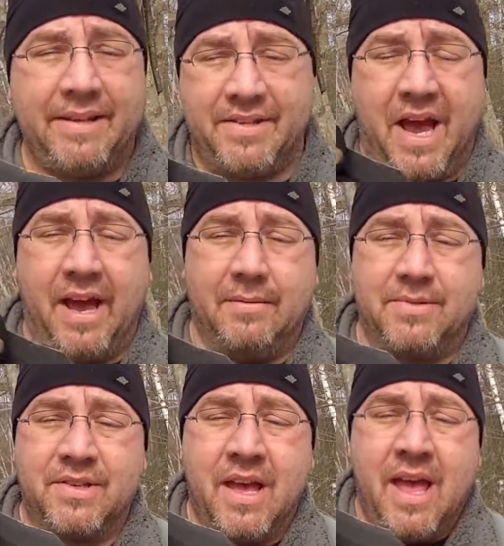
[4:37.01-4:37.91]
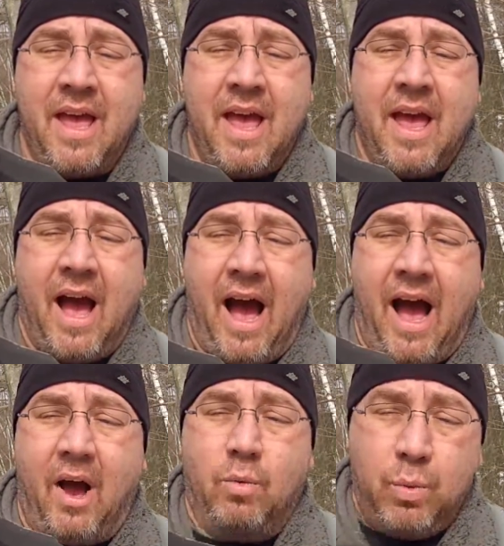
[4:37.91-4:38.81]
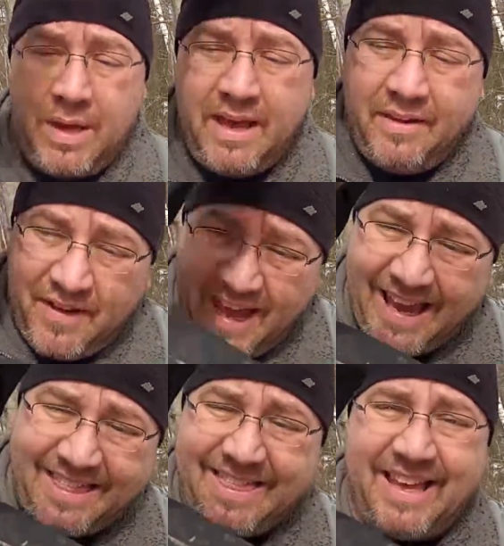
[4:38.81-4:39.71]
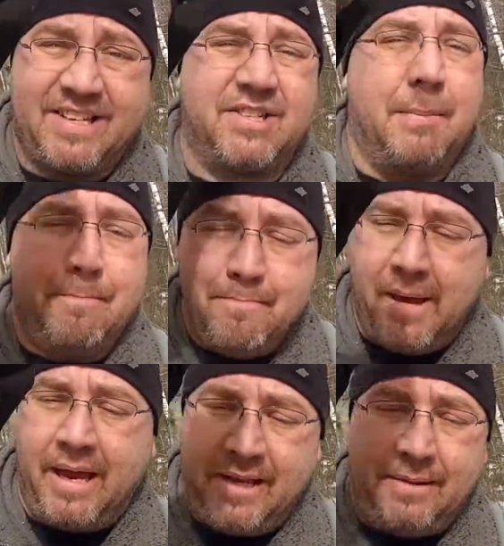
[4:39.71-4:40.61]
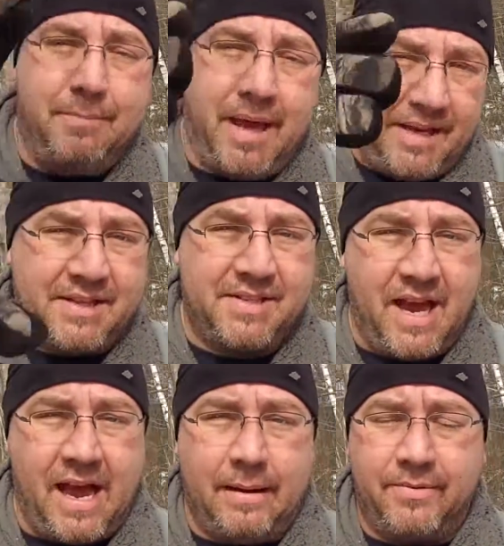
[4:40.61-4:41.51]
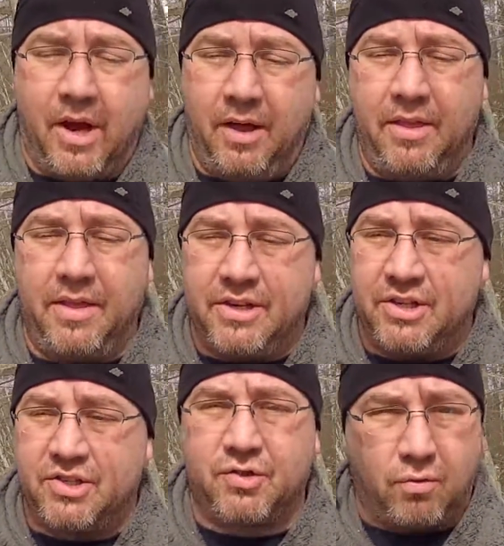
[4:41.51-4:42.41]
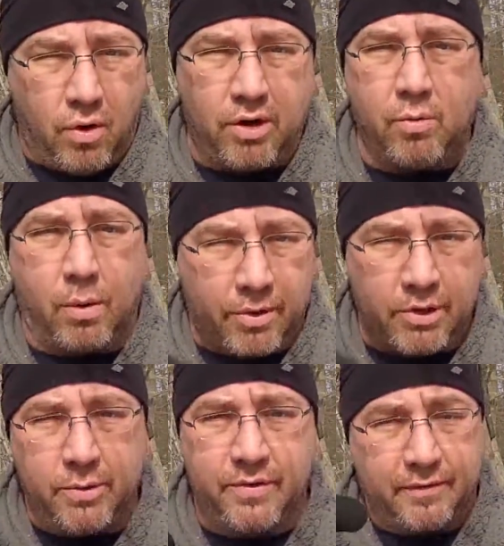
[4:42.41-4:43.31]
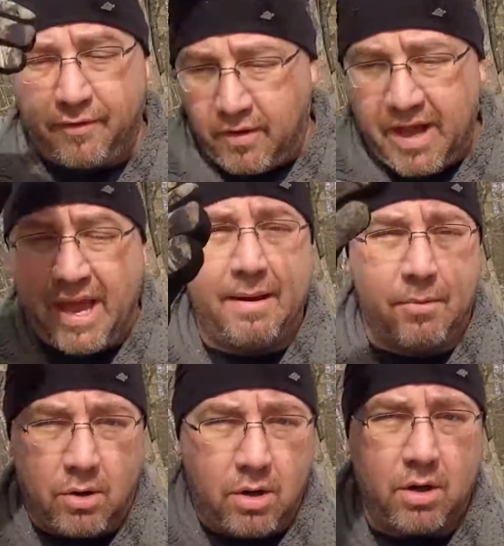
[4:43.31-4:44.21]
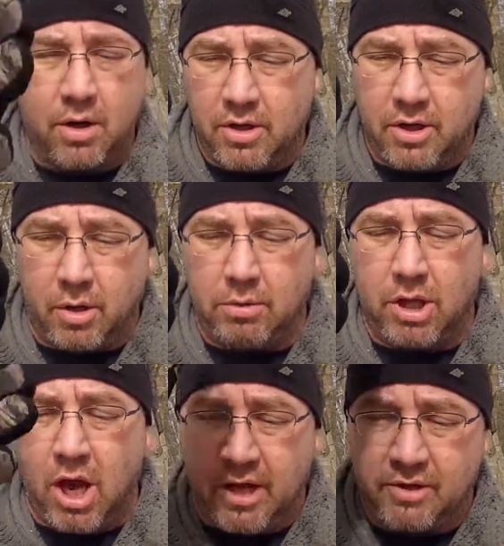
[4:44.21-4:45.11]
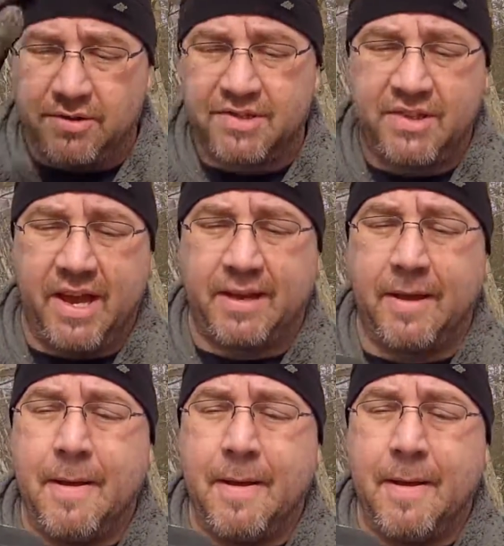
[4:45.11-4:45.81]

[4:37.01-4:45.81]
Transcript: times. We have hit this many times. Other than destroying what we're using for a hammer or, you know, log or stick,